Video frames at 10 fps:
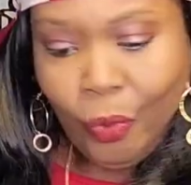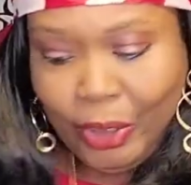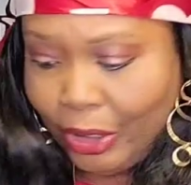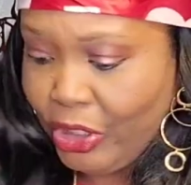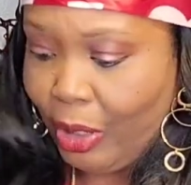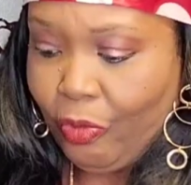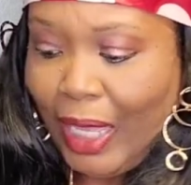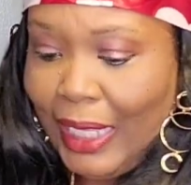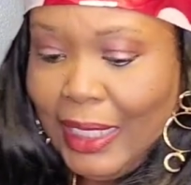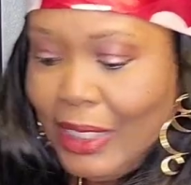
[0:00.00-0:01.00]
We're gonna jump
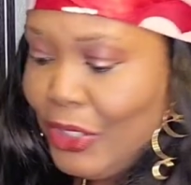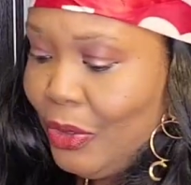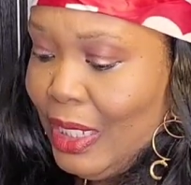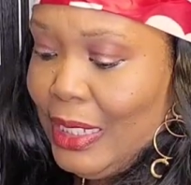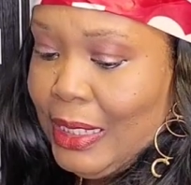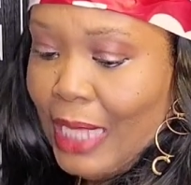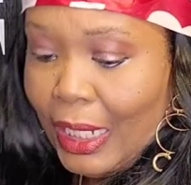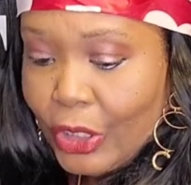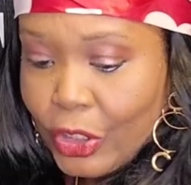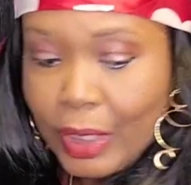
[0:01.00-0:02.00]
right into this
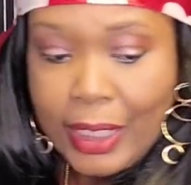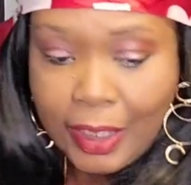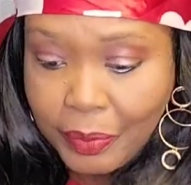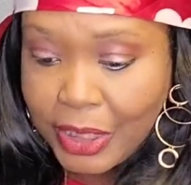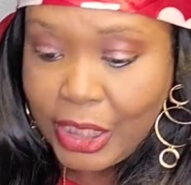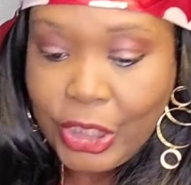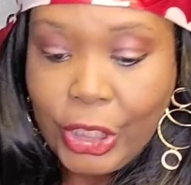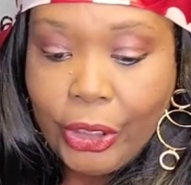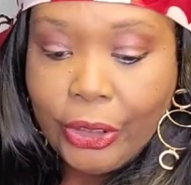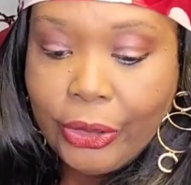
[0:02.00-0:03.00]
Dollar Tree empties,
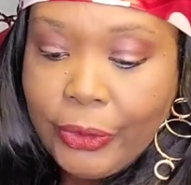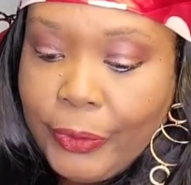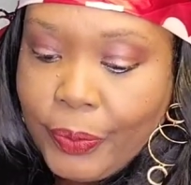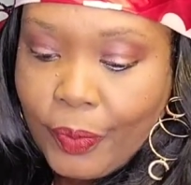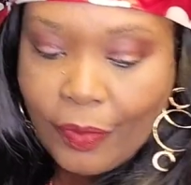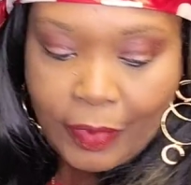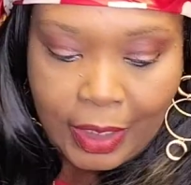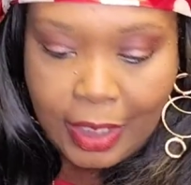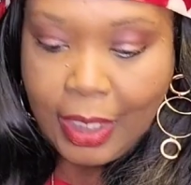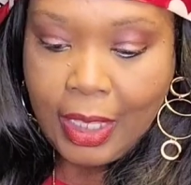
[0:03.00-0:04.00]
y'all.
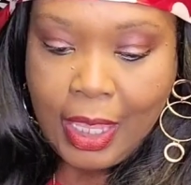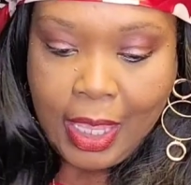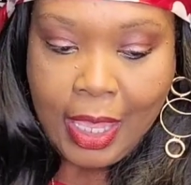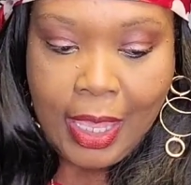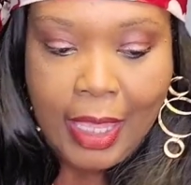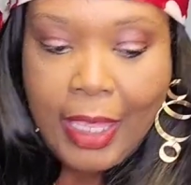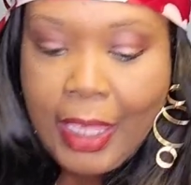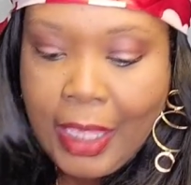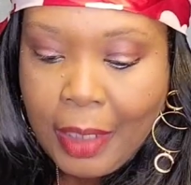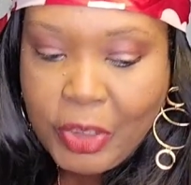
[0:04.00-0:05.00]

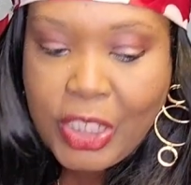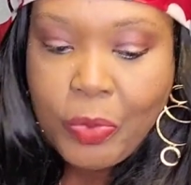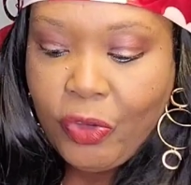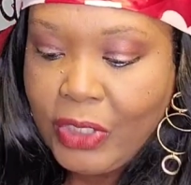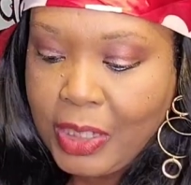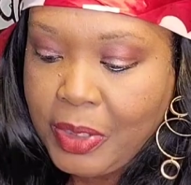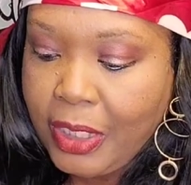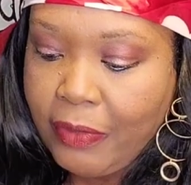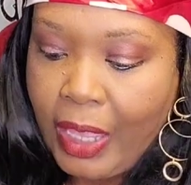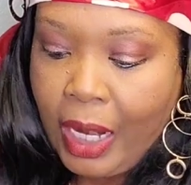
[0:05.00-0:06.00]
And I'm just moving some
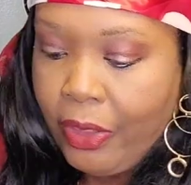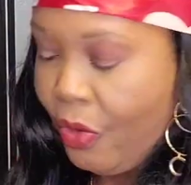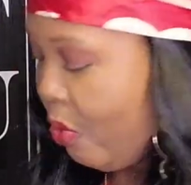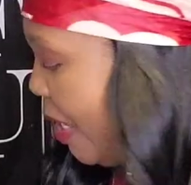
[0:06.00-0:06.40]
stuff out of the